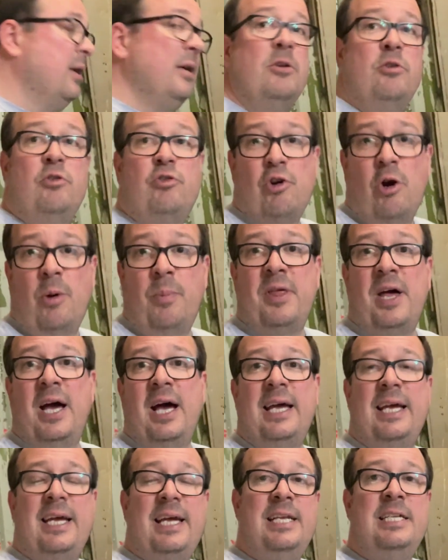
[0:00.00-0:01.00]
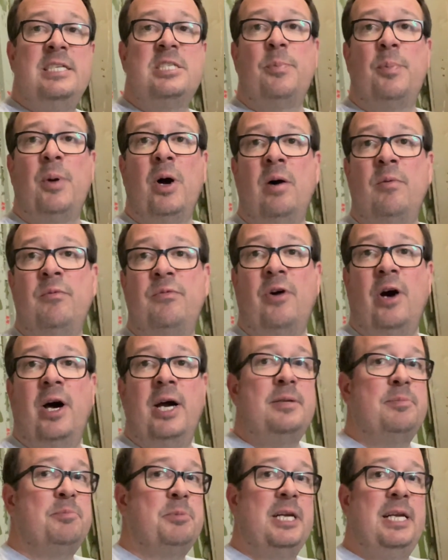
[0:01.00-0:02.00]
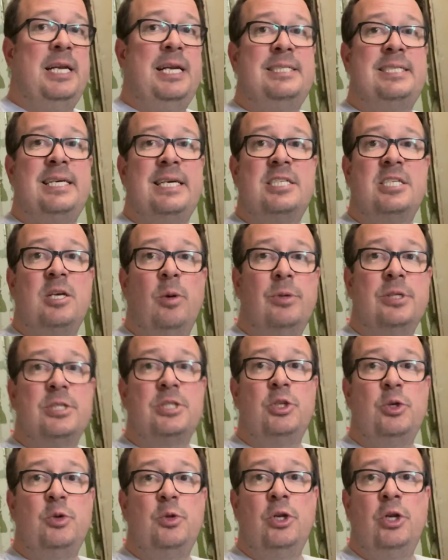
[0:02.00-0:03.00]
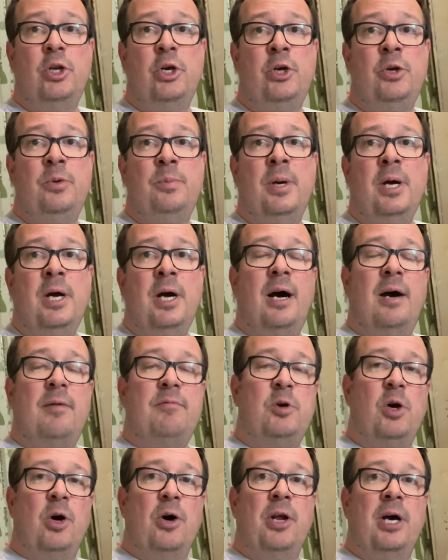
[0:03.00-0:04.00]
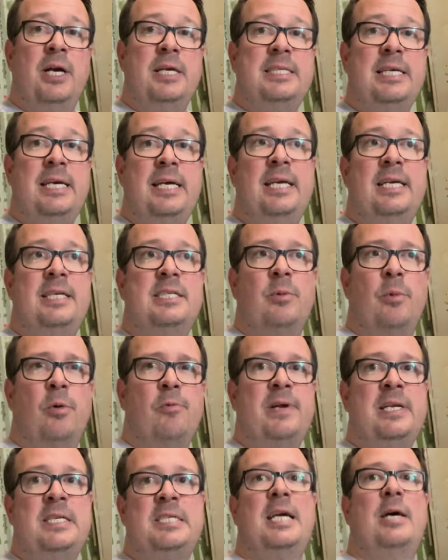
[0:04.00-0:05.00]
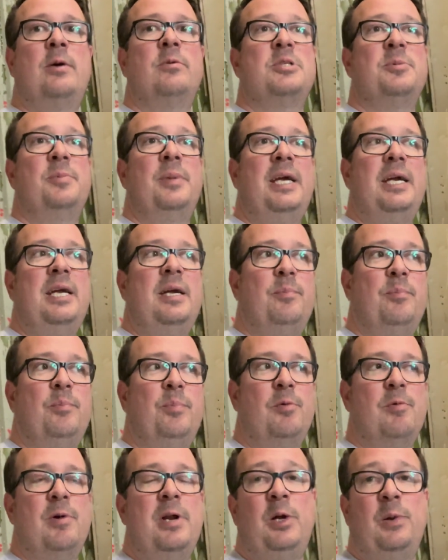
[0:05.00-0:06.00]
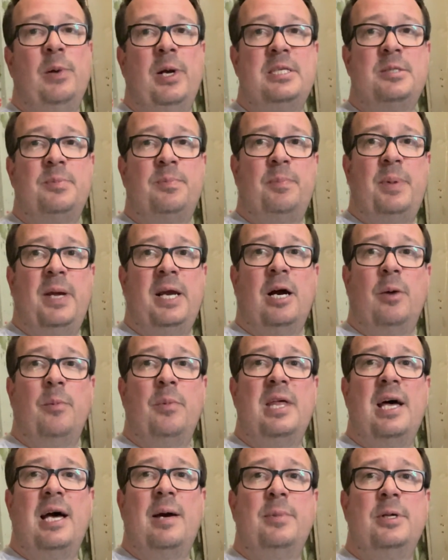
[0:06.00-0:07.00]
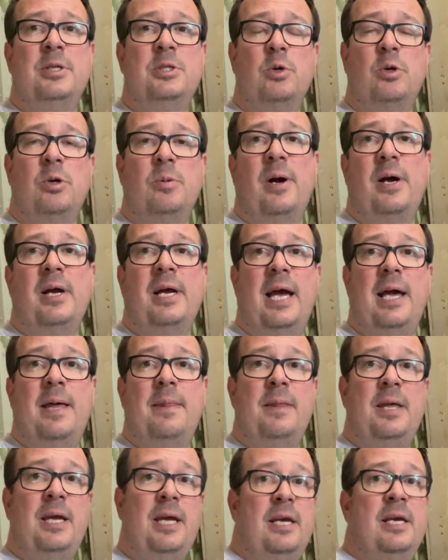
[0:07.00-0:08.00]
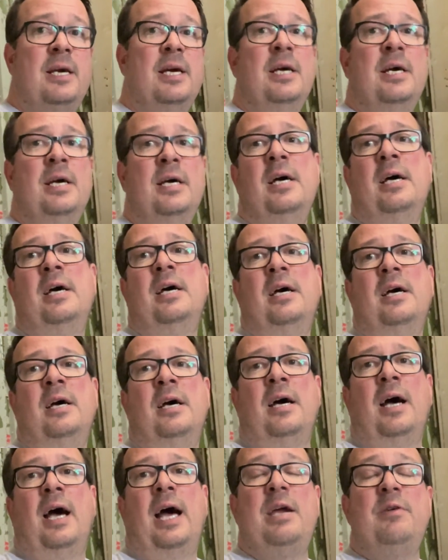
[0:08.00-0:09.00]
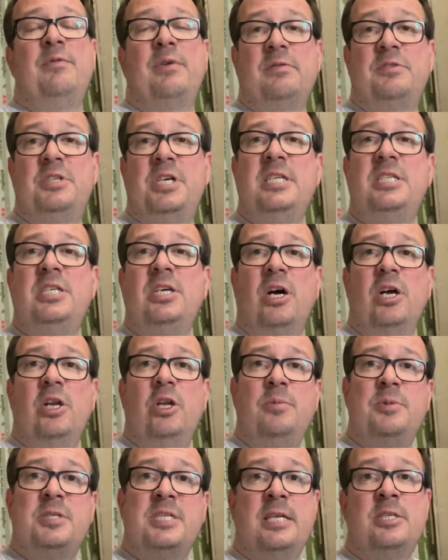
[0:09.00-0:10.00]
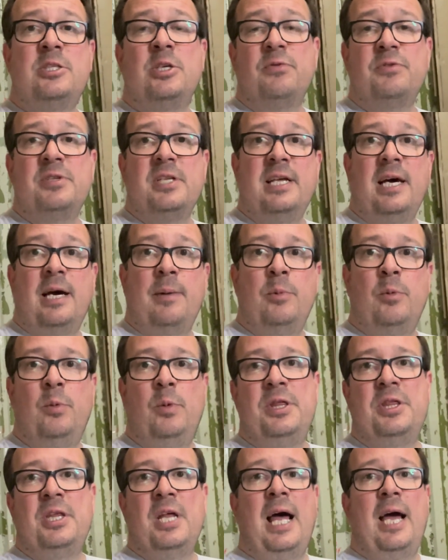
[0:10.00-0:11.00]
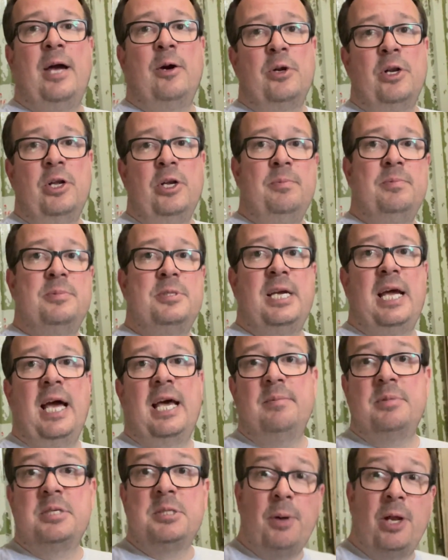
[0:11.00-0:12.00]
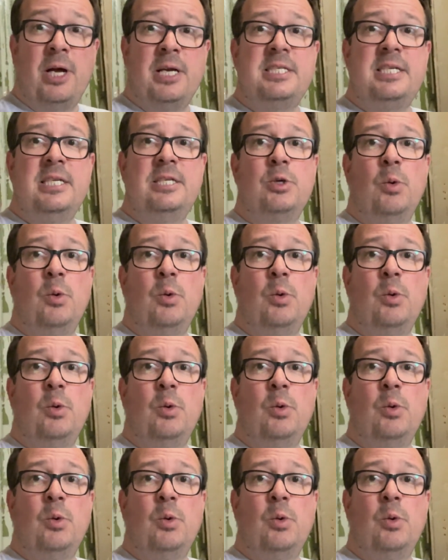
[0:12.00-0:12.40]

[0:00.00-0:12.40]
drop that into Barnfind. Gonna need to get someone to do the loom. I've got an idea, someone reached out to me. It'd be really great to pick up with them and talk about getting the 8-valve GTI loom sent off to them with the Leon loom to get them spliced into